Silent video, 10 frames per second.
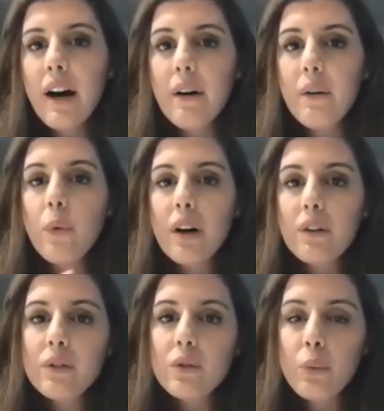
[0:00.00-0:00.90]

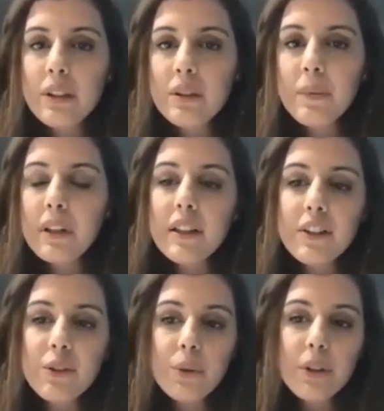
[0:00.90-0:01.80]
What we typically
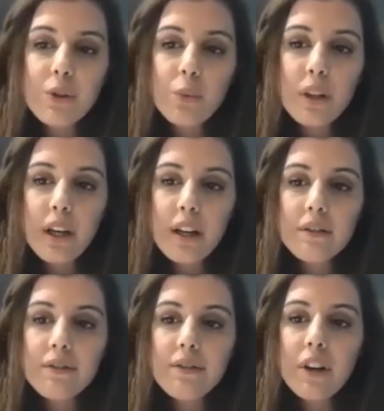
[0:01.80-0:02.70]
do is we kind
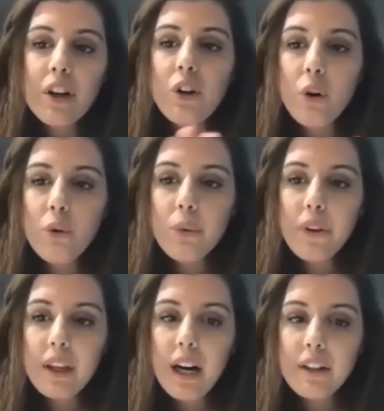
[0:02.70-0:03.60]
of go with
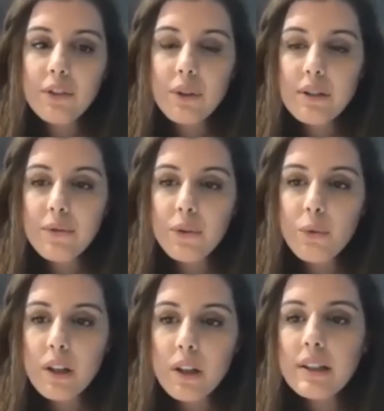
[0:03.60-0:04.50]
the eye trace for
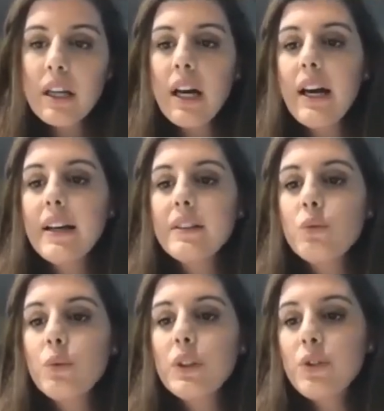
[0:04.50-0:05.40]
once, and
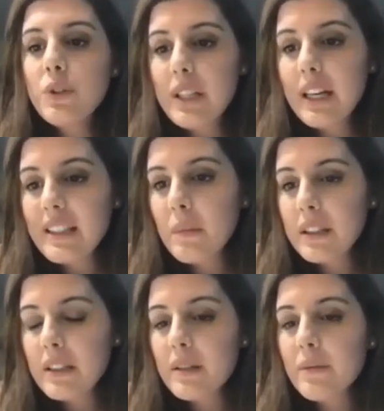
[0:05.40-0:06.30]
we use the
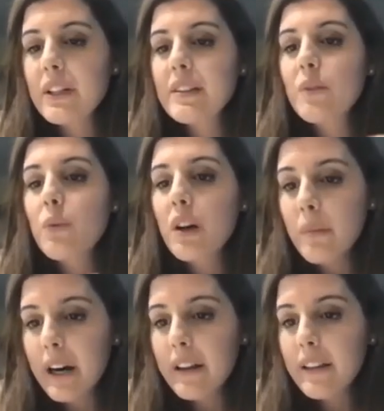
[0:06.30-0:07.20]
astigmatism fix, and we
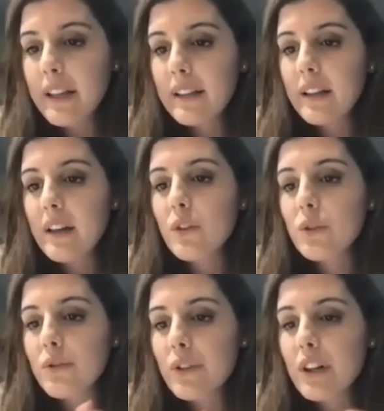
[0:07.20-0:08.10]
combine the data in order
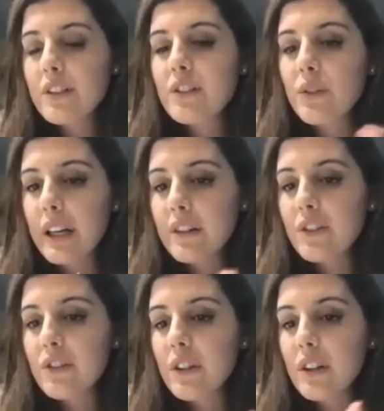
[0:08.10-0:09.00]
for us to get
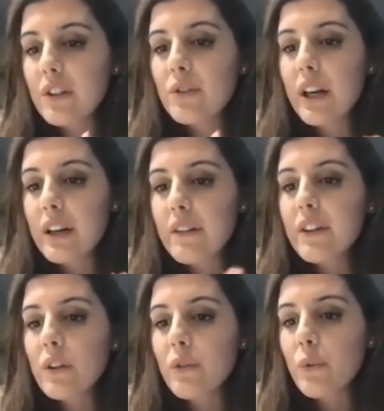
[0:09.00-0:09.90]
a
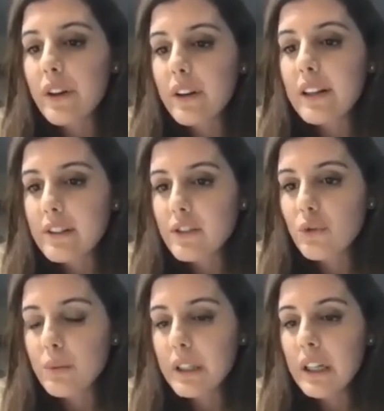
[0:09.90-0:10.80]
feel of where the lens
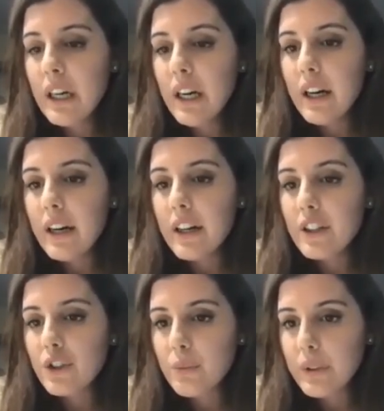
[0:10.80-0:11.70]

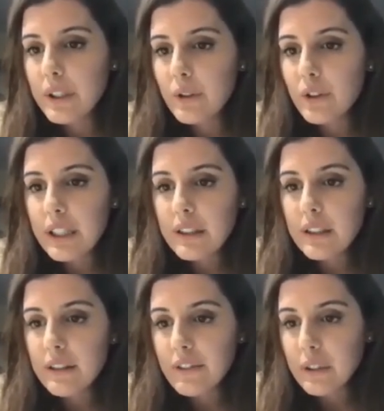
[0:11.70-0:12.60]
should be rotated
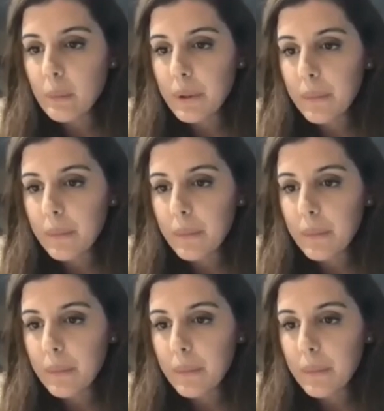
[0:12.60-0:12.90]
if need be.